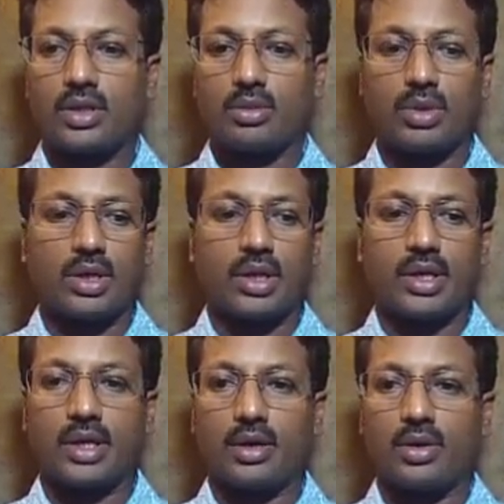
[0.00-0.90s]
just by
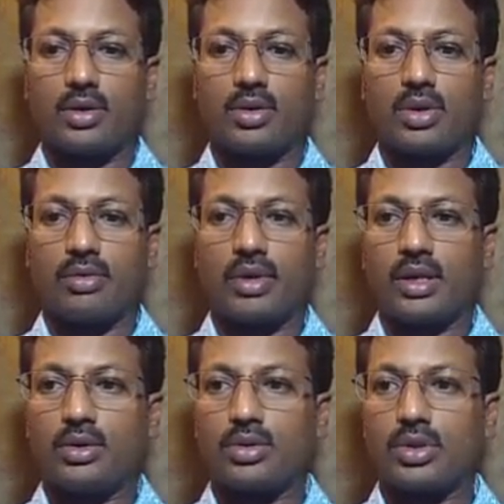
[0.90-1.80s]
clicking on the
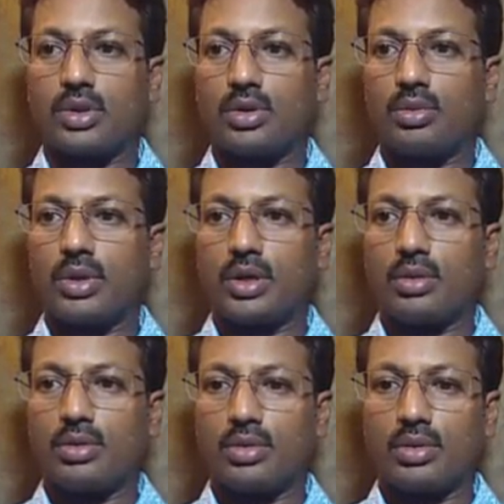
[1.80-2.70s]
values. You'll be
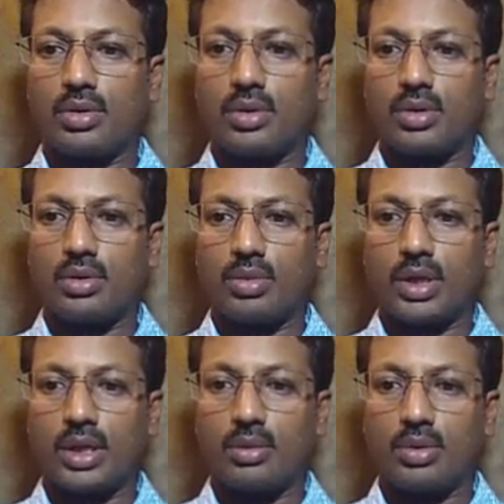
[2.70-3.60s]

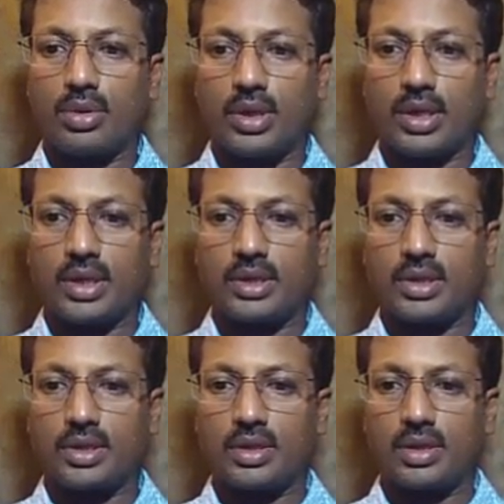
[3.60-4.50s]
now be able to
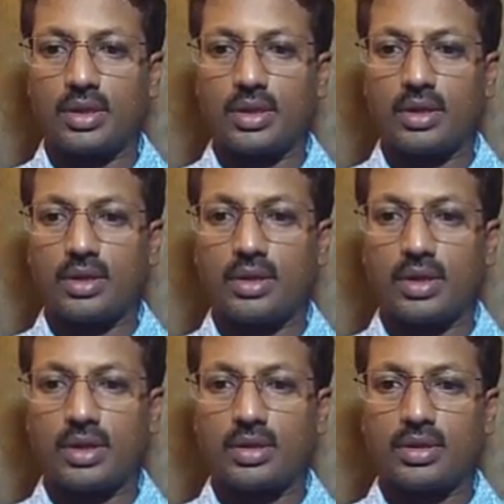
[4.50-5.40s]
erase
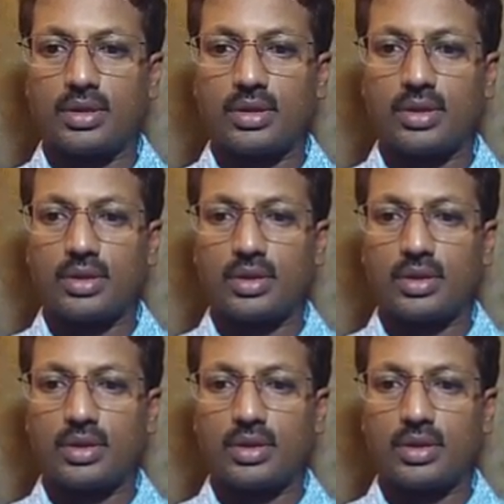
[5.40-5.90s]
things.